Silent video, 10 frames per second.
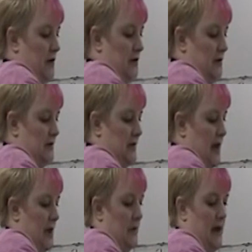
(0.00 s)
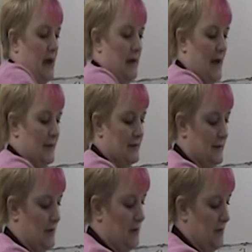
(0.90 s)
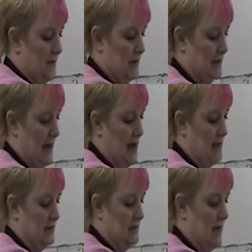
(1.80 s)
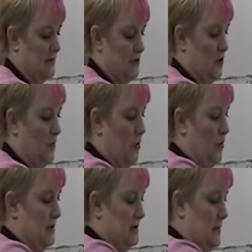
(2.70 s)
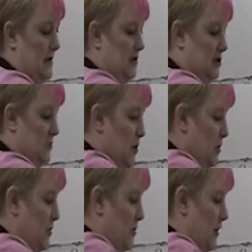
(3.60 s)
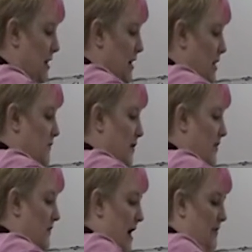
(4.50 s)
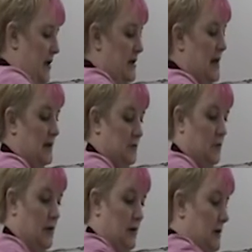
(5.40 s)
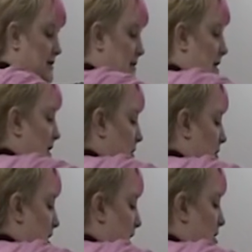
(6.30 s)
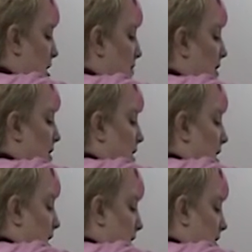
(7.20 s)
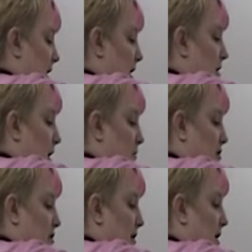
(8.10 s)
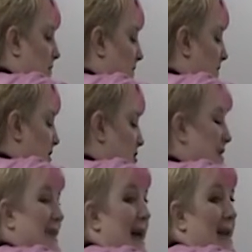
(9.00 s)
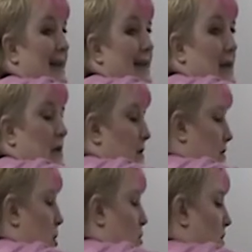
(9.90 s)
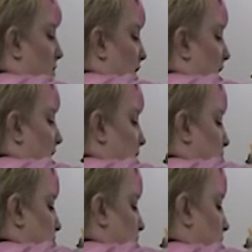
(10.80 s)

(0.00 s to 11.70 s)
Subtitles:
do the same. Now the center of this cake is not so important to be smooth, for the fact that yes, we're gonna set another cake on there. Again, I'm just gonna let my fingers lightly go over the edge